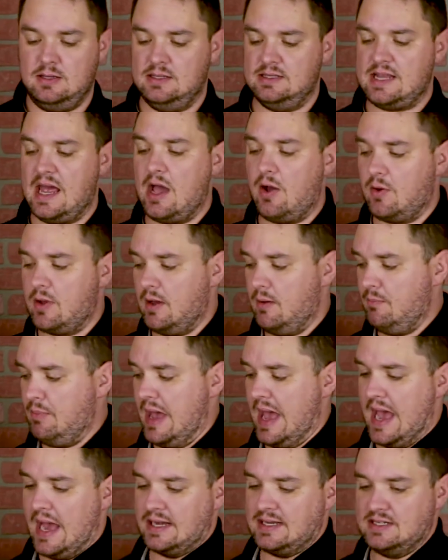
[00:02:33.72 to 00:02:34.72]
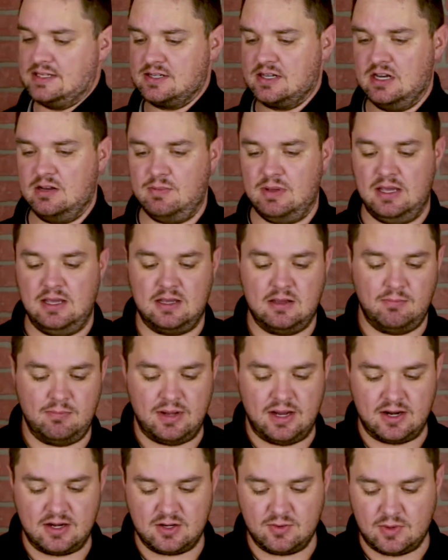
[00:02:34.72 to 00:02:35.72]
is how compact it's going to be
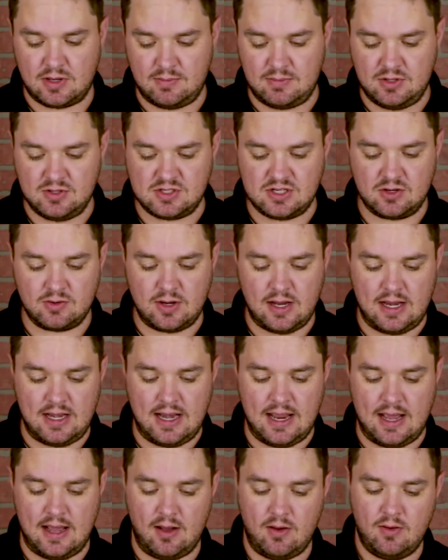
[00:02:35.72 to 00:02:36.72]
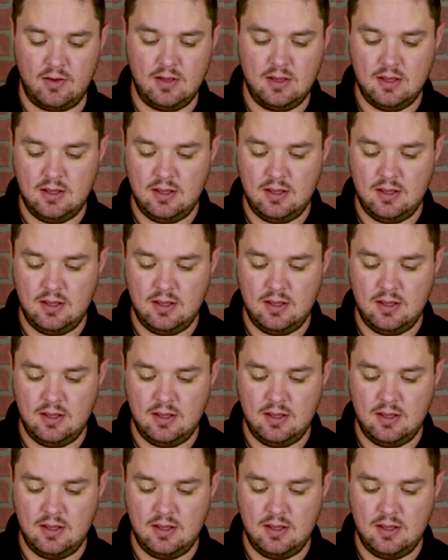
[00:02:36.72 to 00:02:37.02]
compared to what I'm using right now.